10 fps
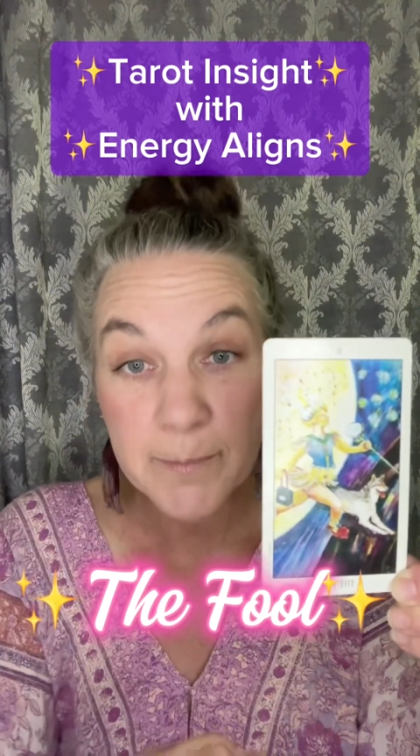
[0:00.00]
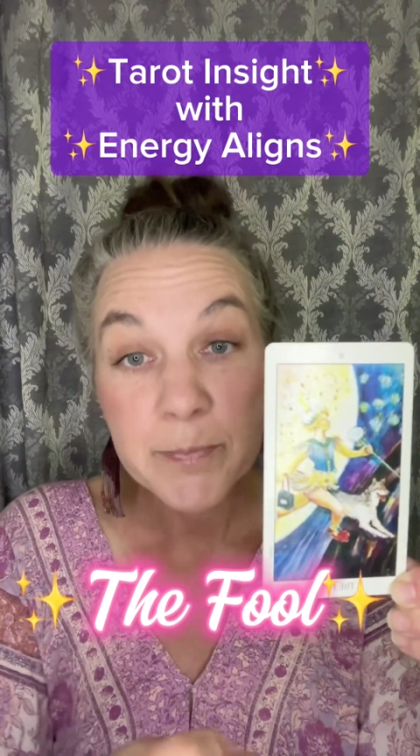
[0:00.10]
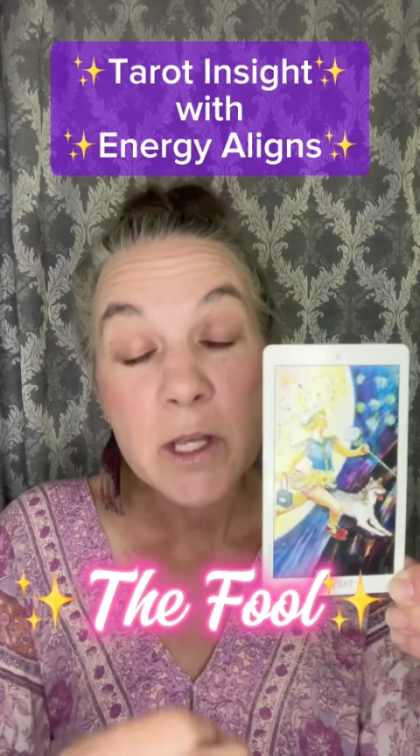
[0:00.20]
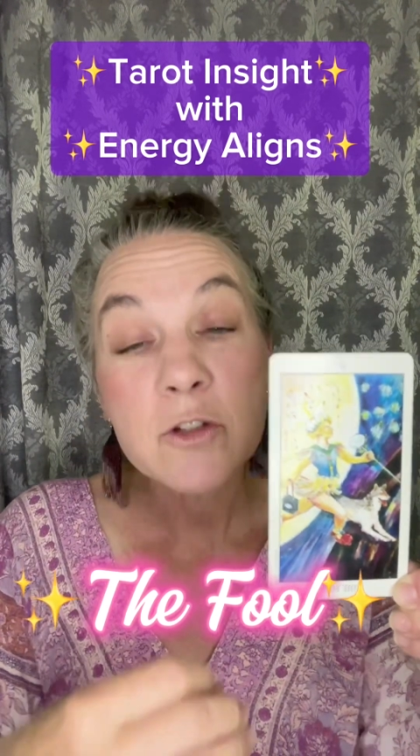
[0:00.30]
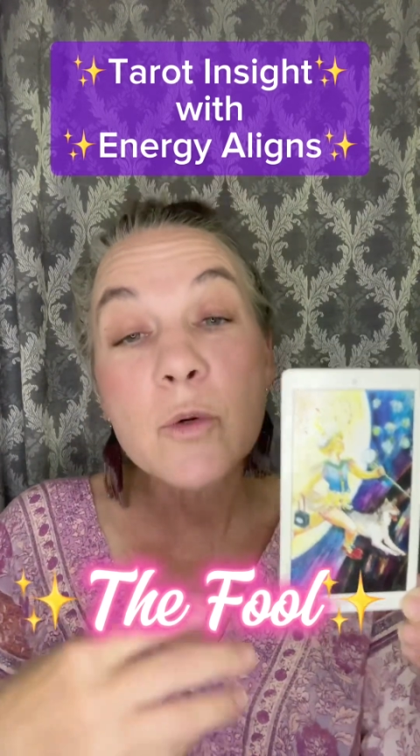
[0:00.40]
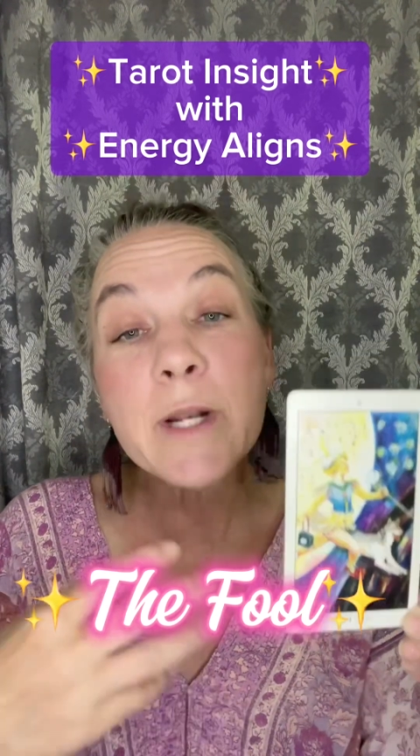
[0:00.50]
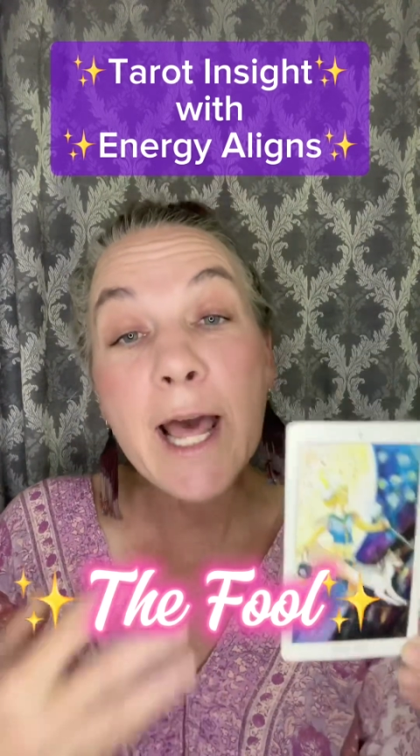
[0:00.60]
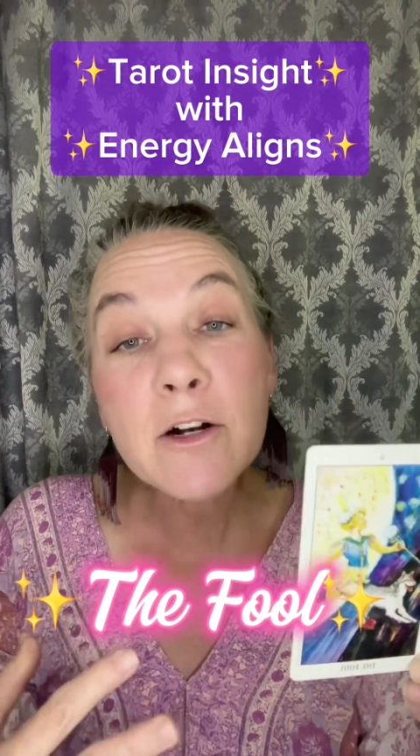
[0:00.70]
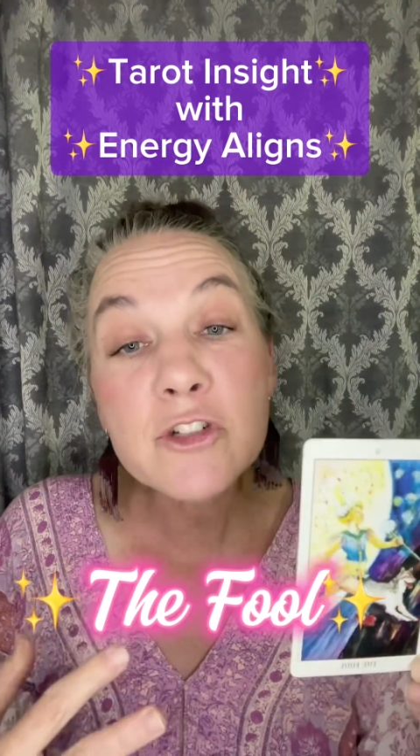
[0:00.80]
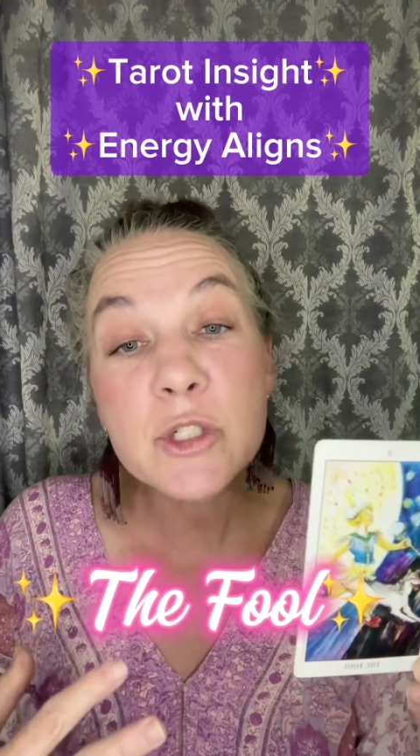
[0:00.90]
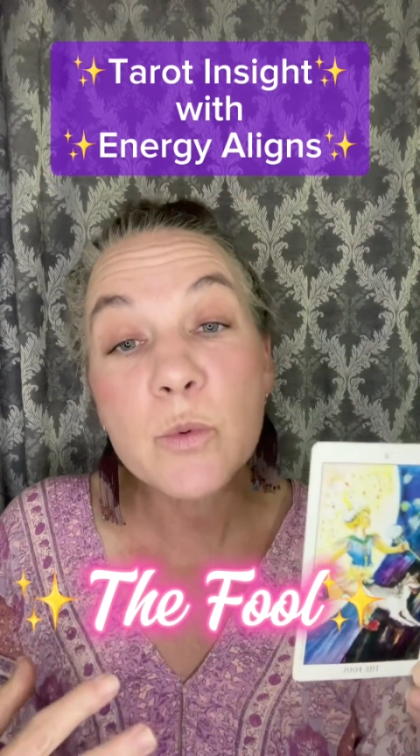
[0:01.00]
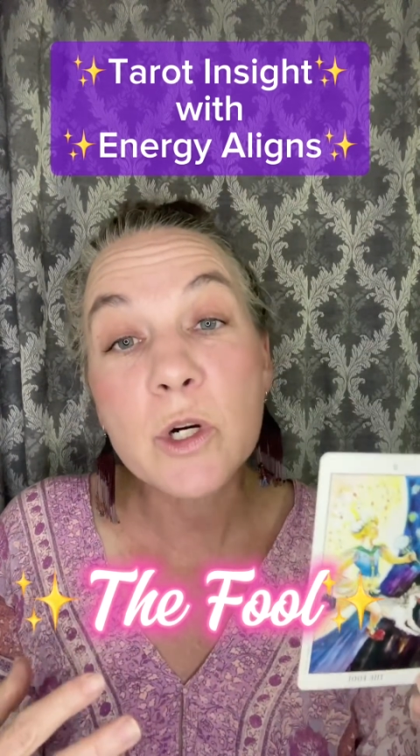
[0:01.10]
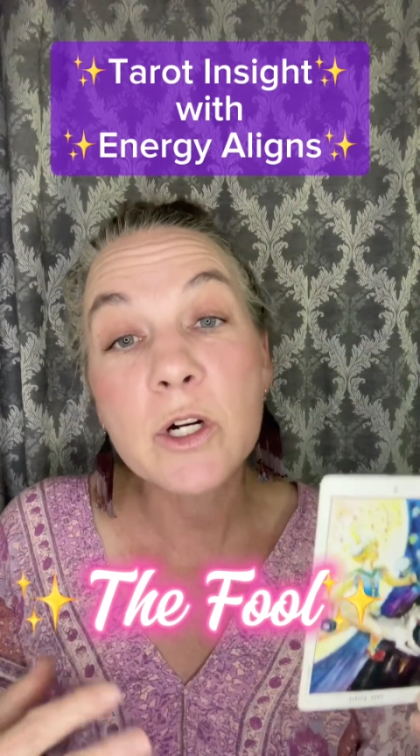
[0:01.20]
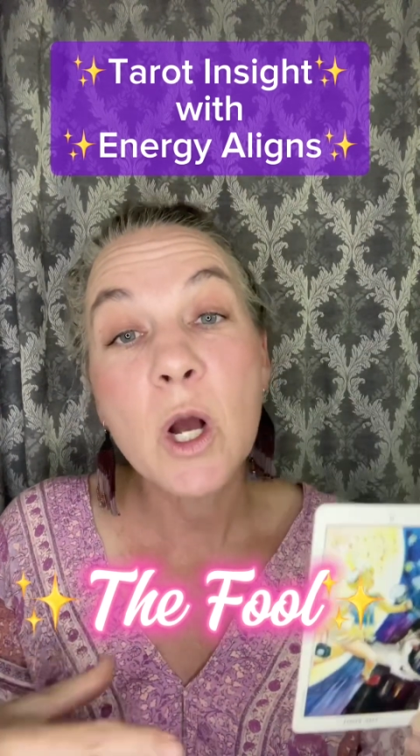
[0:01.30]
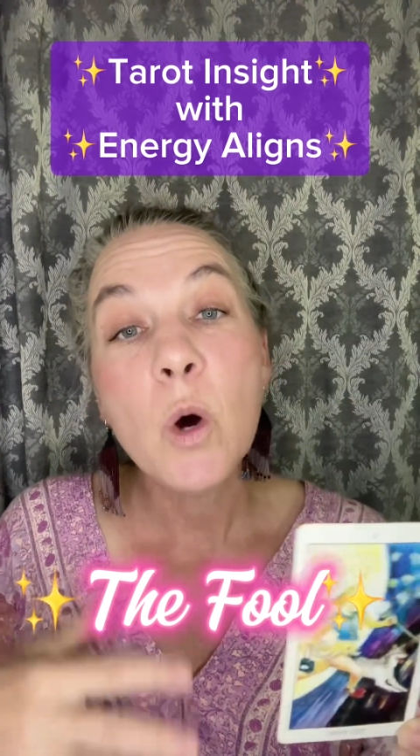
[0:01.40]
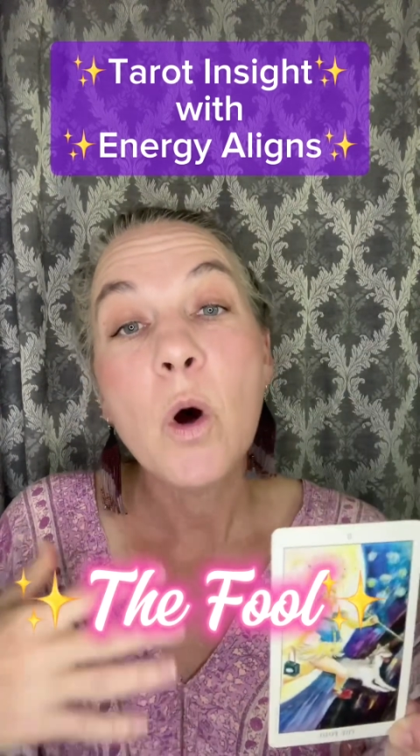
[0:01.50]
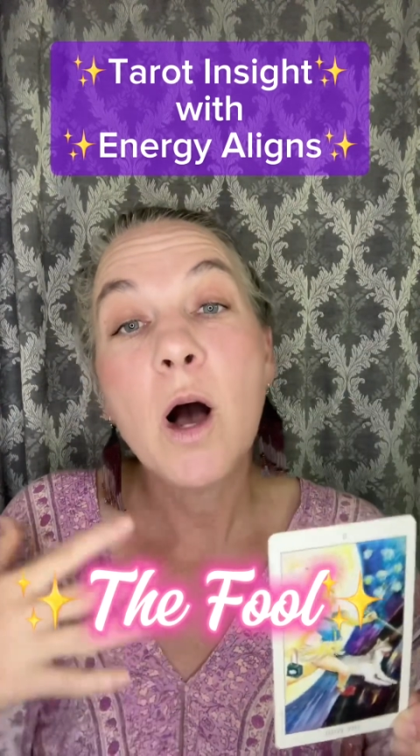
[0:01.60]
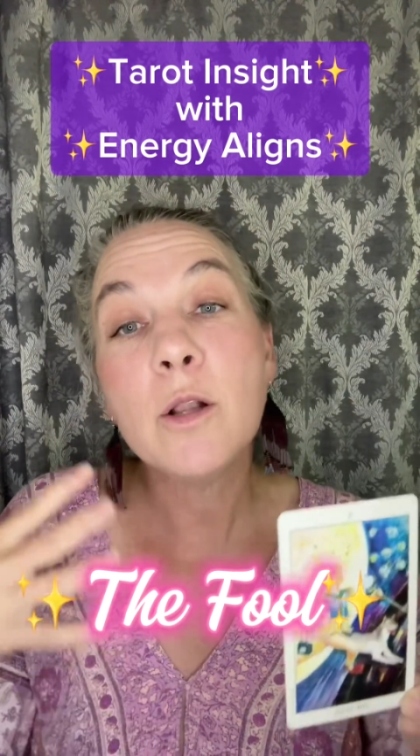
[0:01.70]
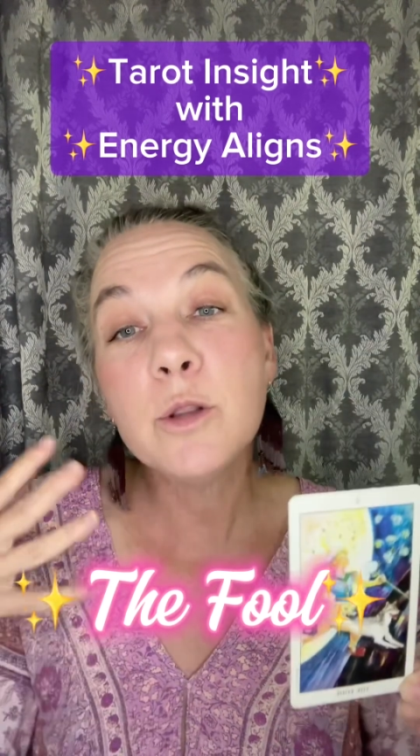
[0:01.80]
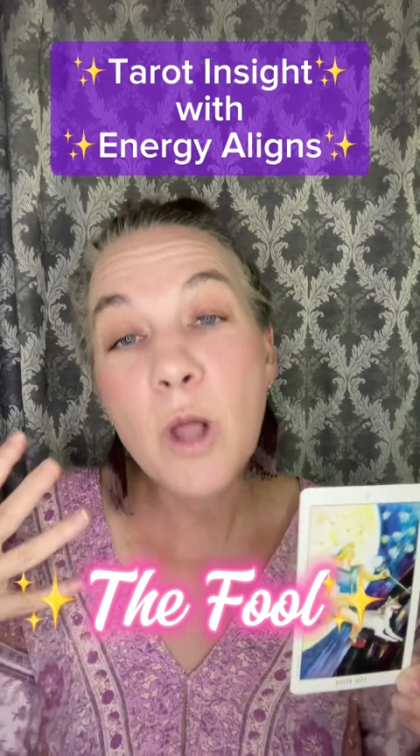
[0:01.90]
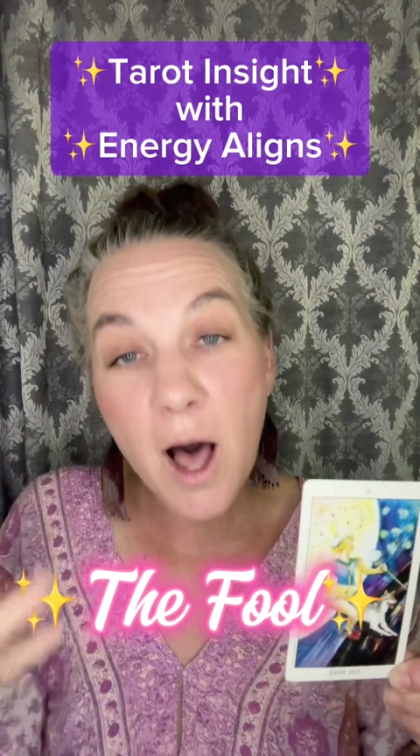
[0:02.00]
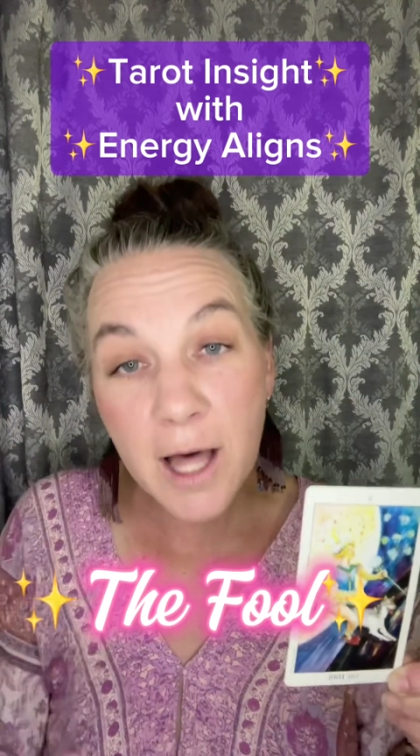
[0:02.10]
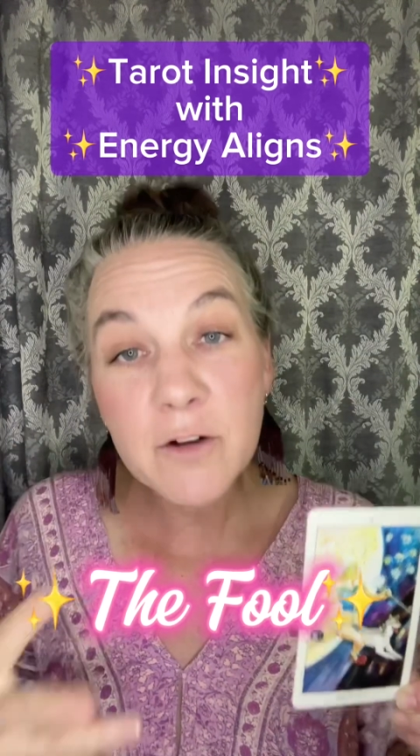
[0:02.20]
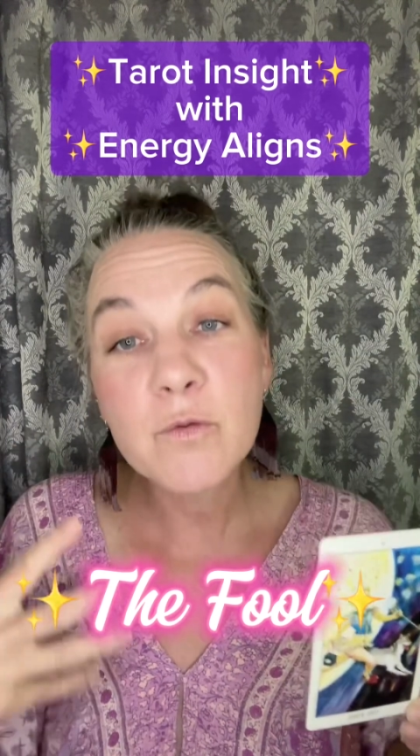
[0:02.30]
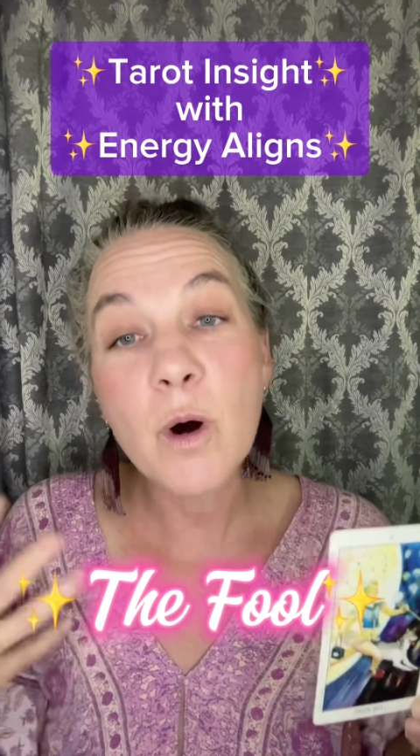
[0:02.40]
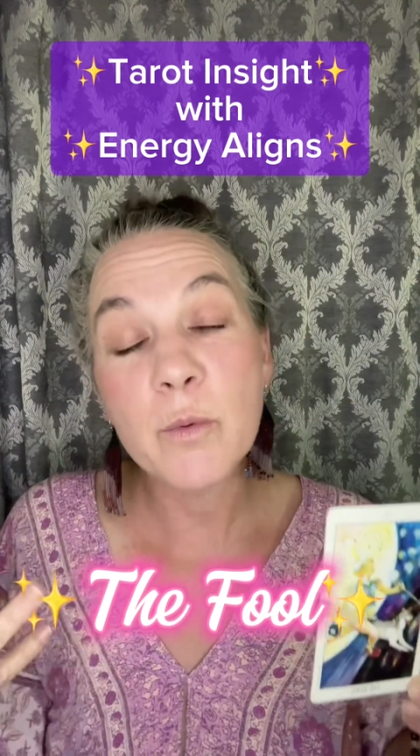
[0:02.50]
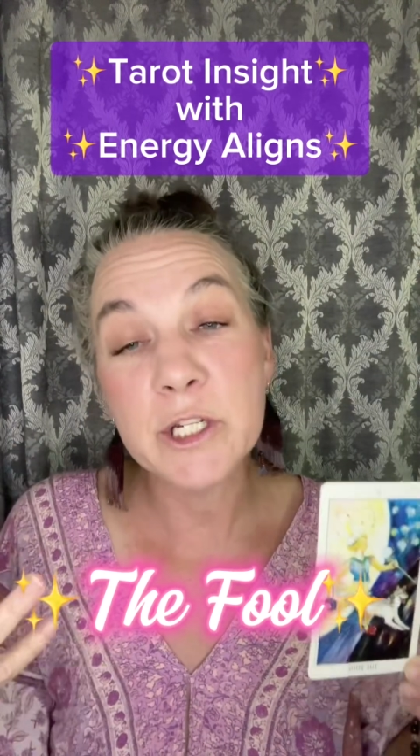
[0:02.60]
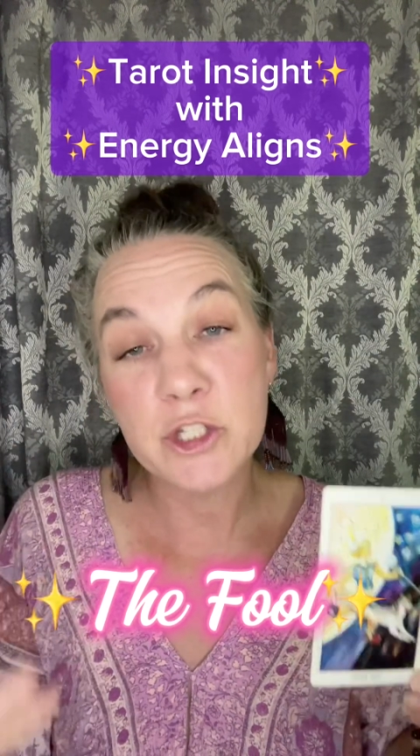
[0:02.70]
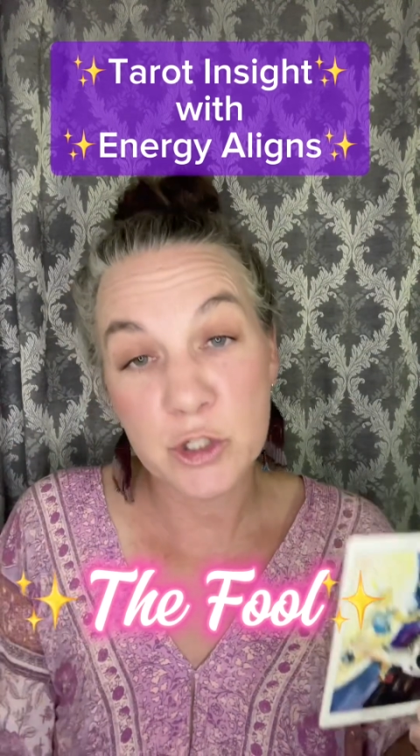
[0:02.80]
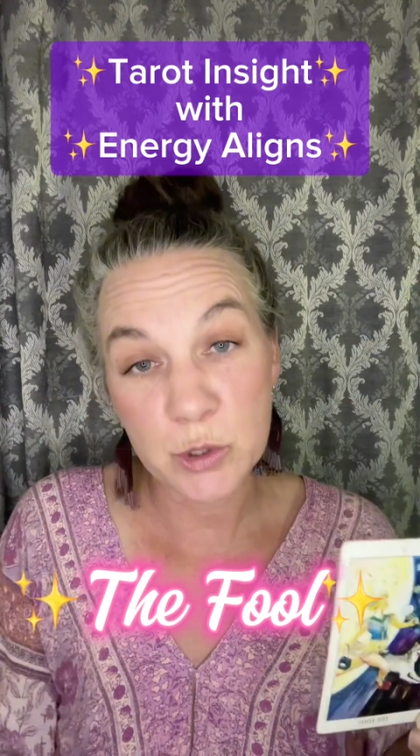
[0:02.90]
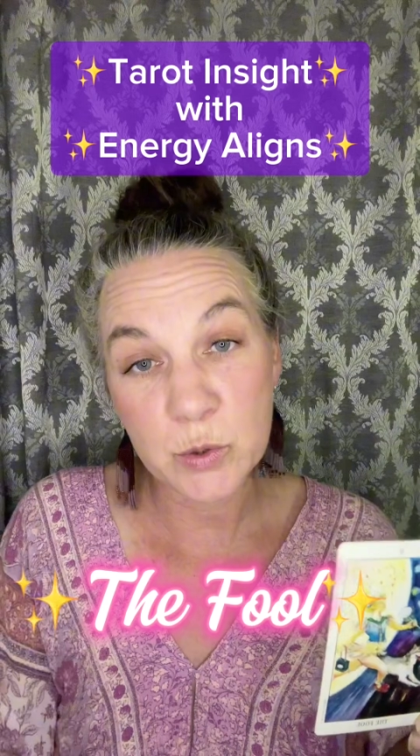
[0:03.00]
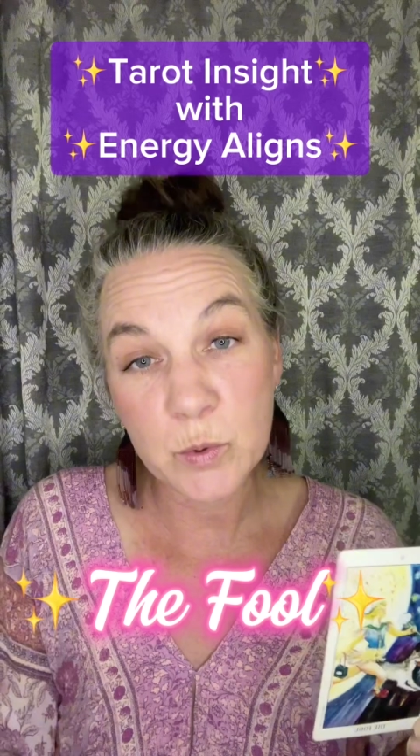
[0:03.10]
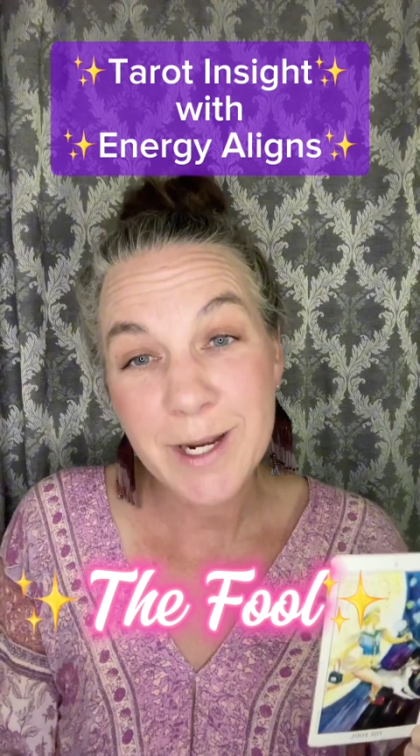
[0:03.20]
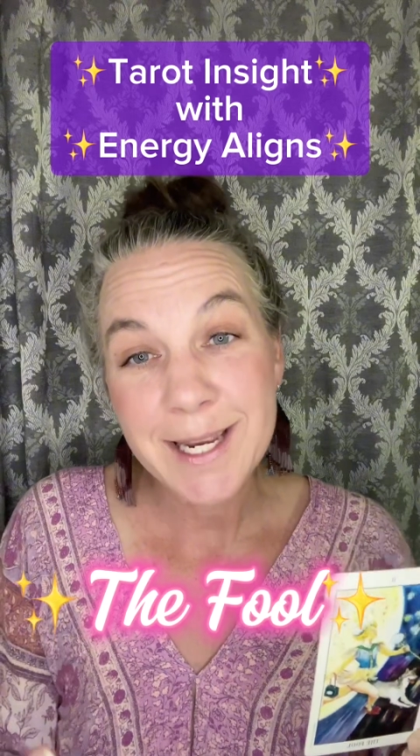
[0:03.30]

So in energy work, a lot of what we do